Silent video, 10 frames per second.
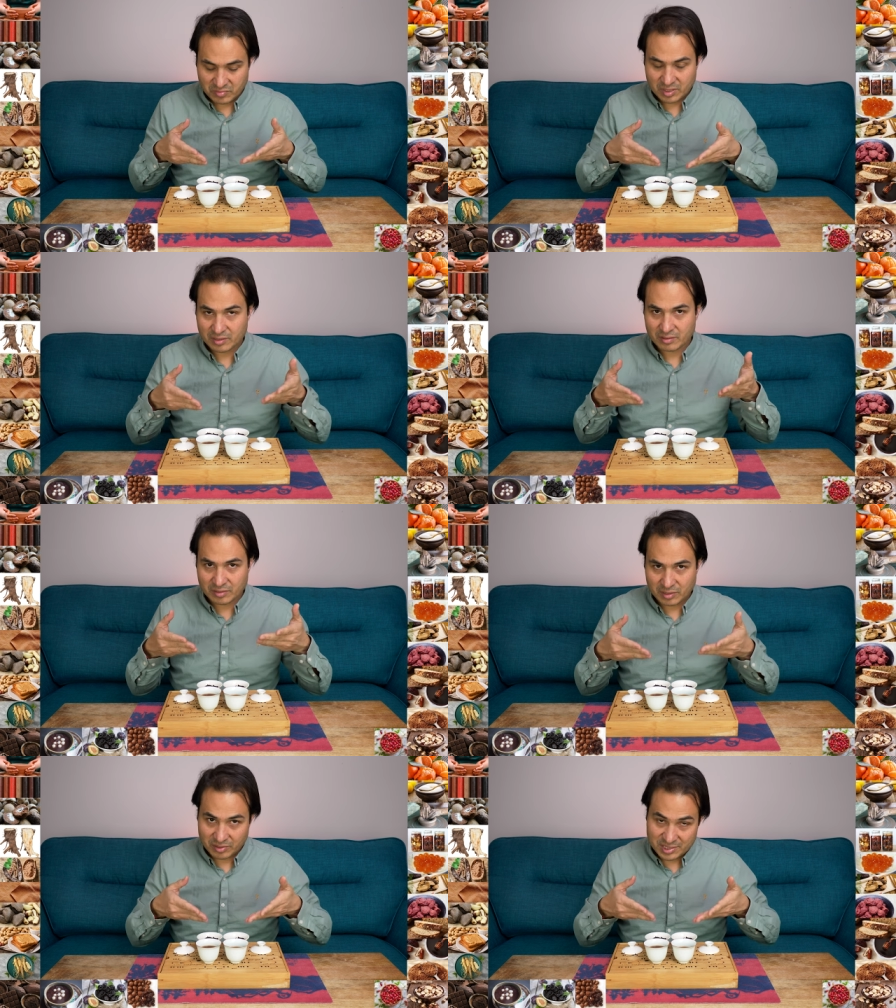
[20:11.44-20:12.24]

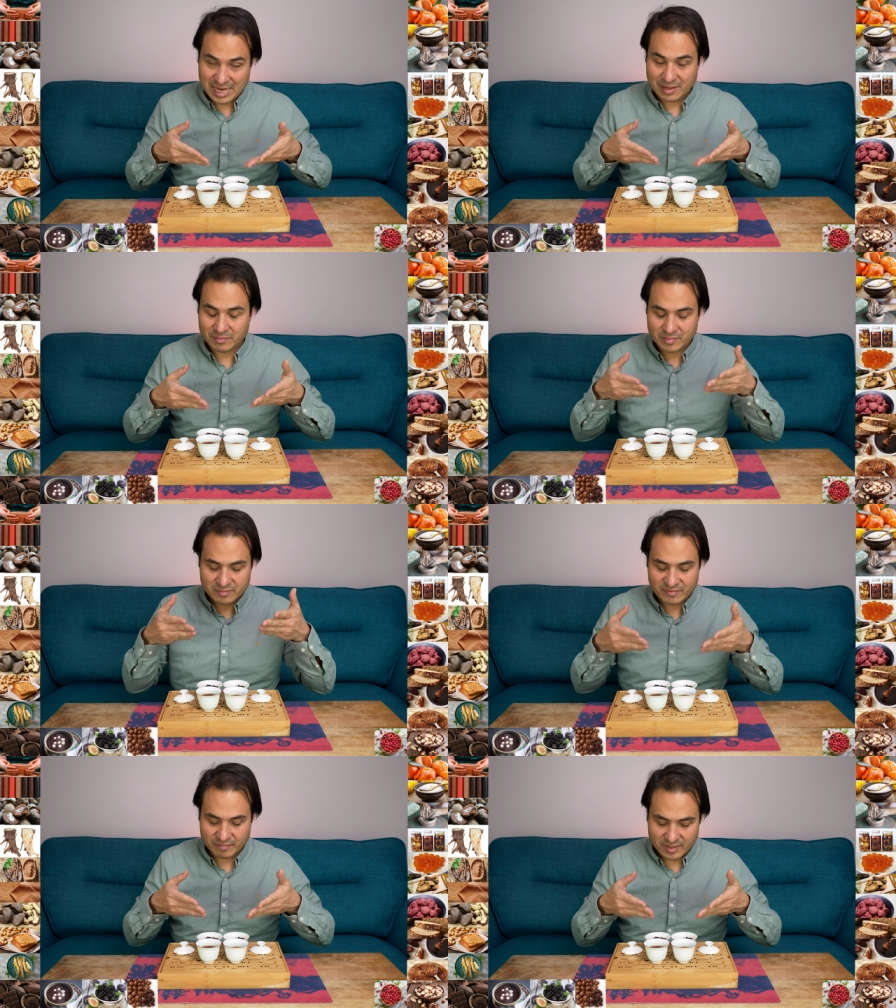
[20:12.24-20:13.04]
you know, same
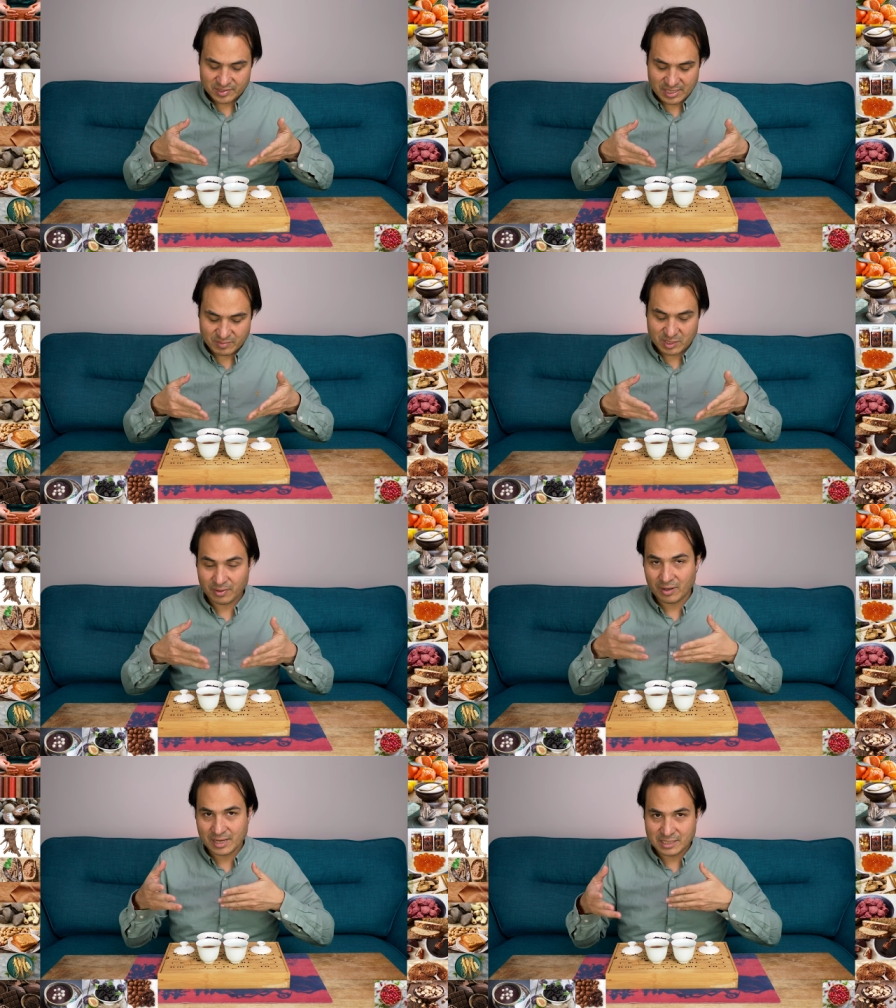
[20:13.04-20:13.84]
same
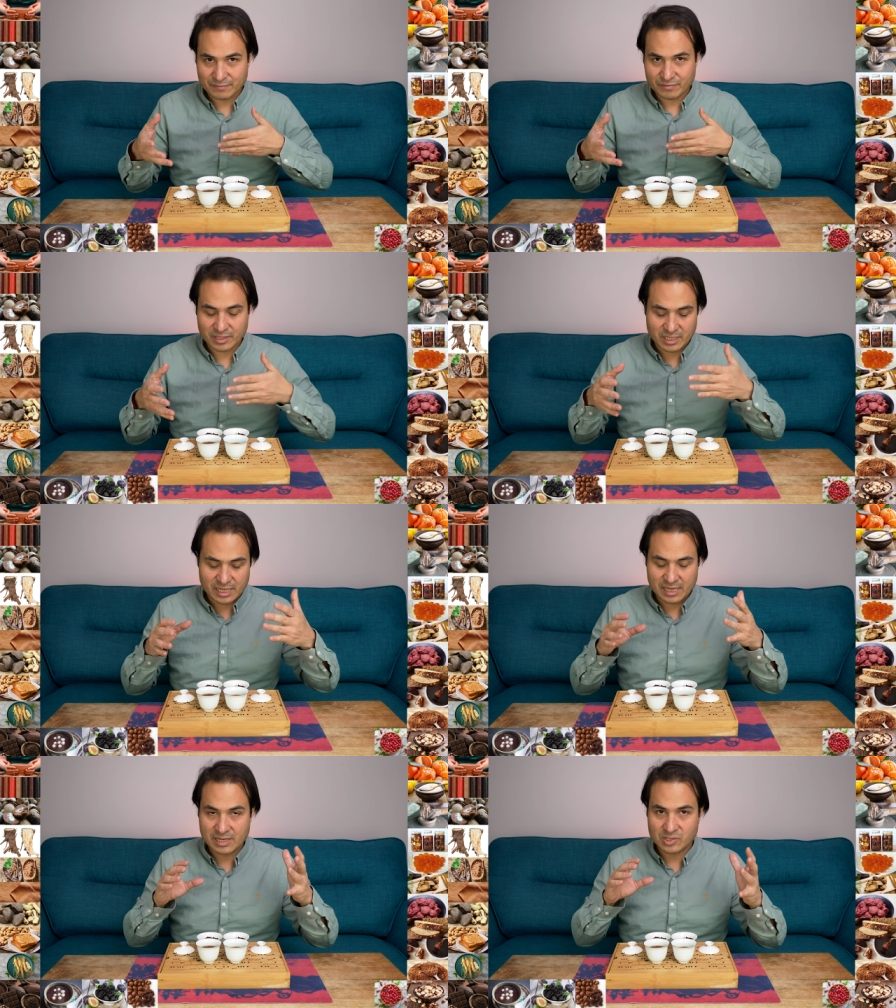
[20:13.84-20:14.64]
supplier, different
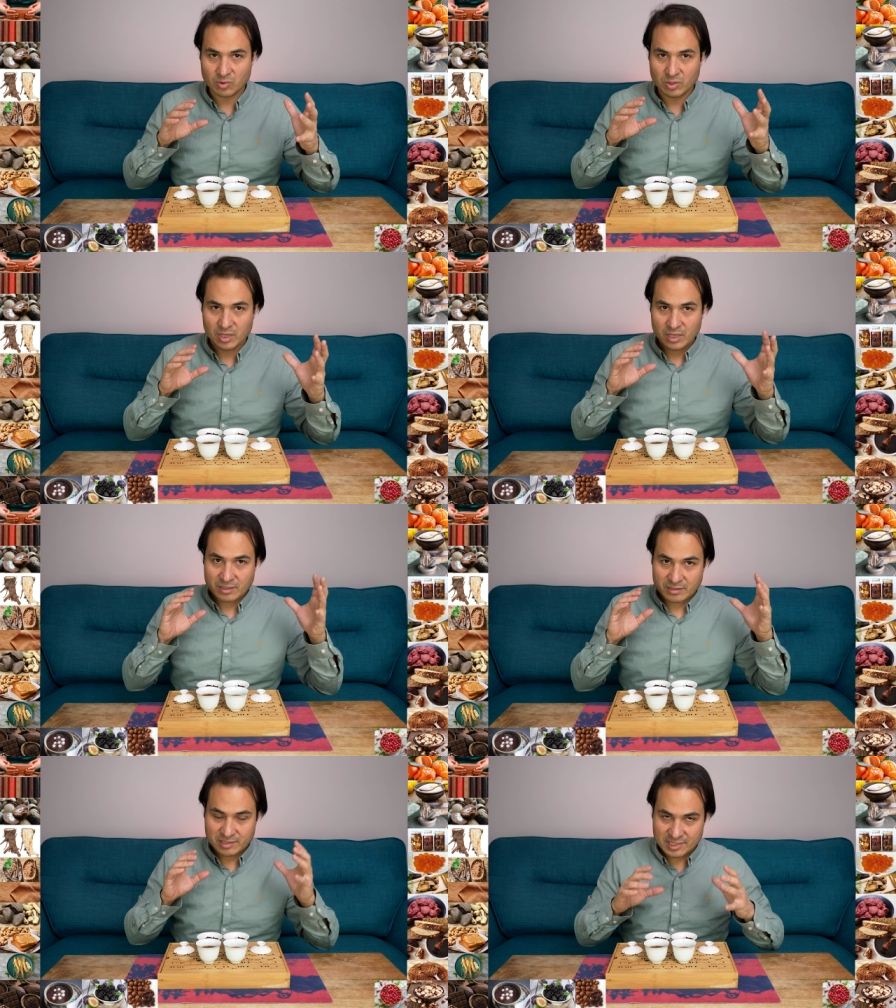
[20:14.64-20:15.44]
years, or
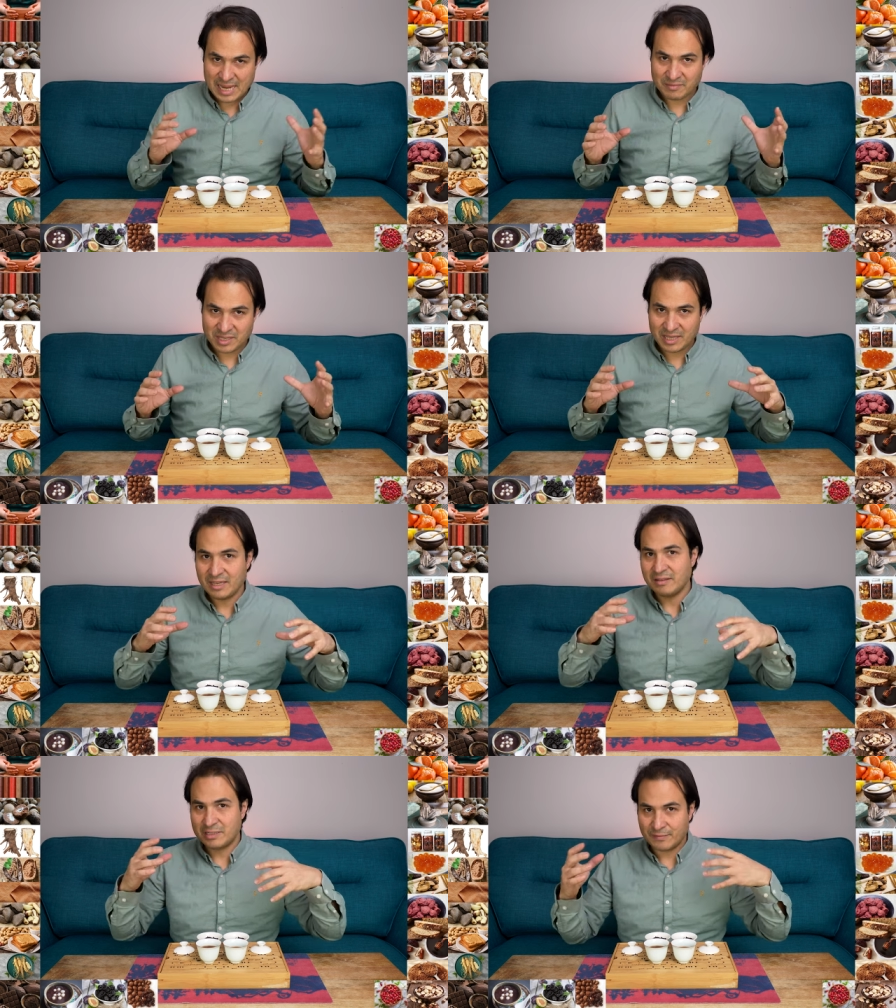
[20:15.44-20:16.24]
same
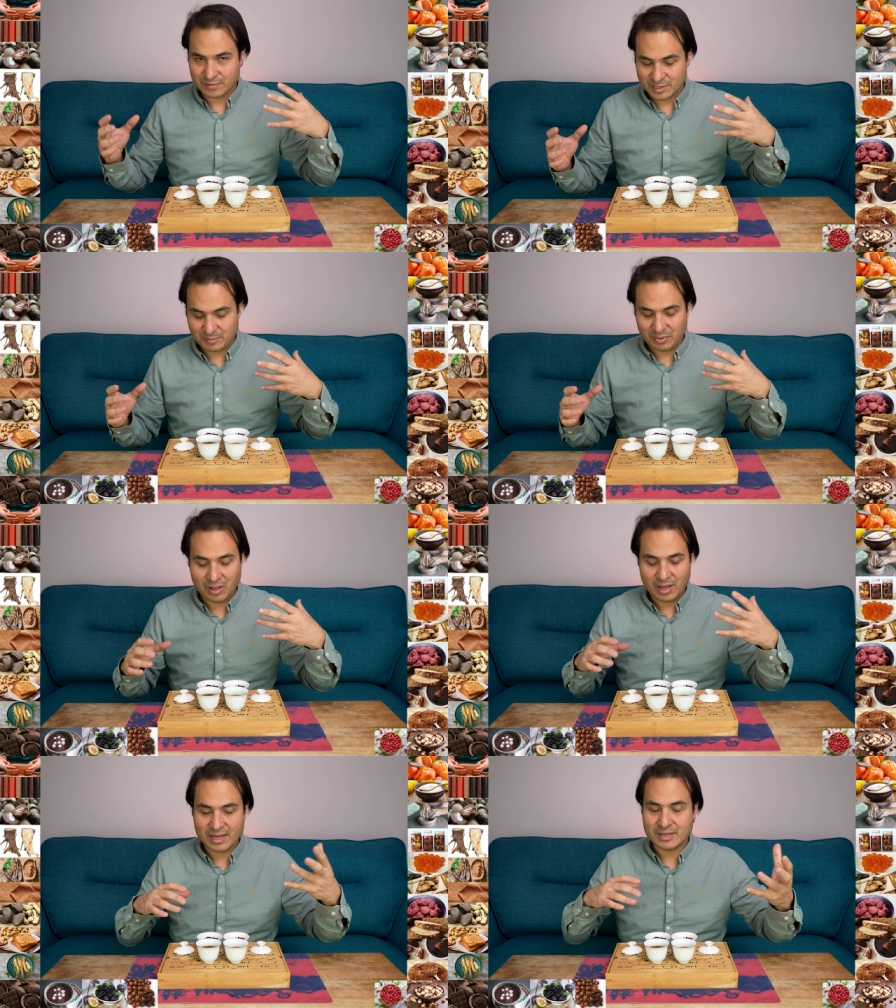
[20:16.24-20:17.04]
year, different
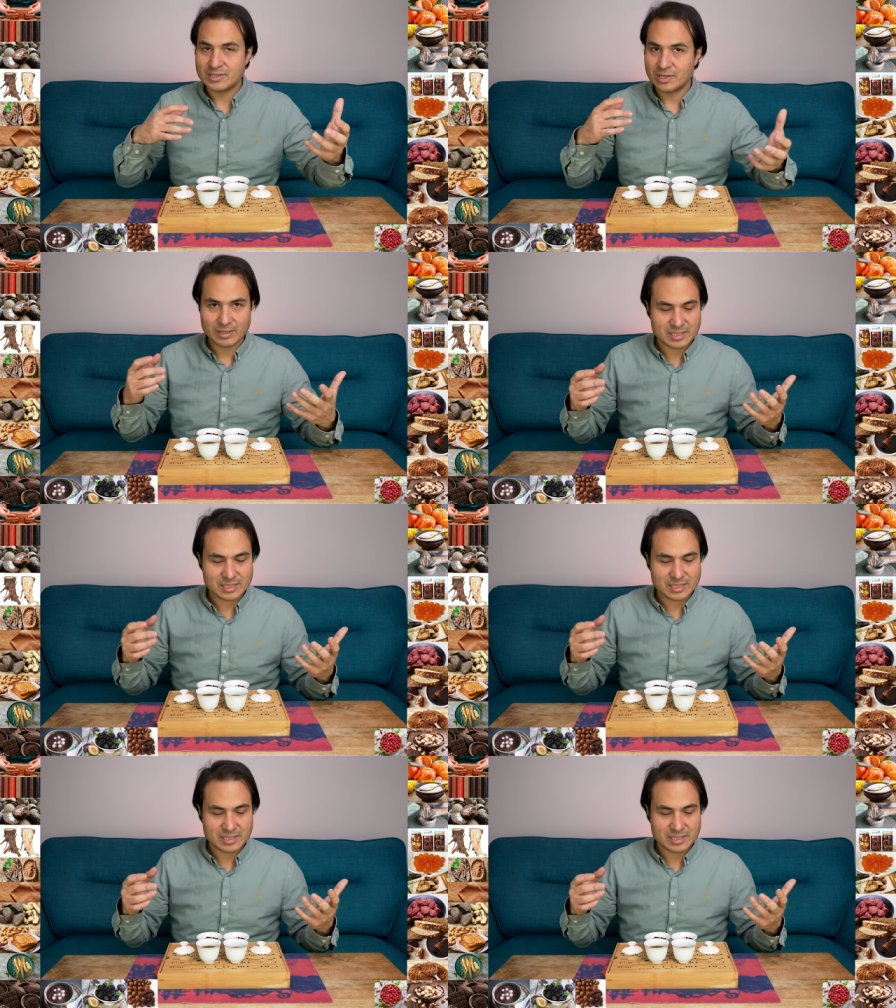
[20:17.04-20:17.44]
suppliers. You know,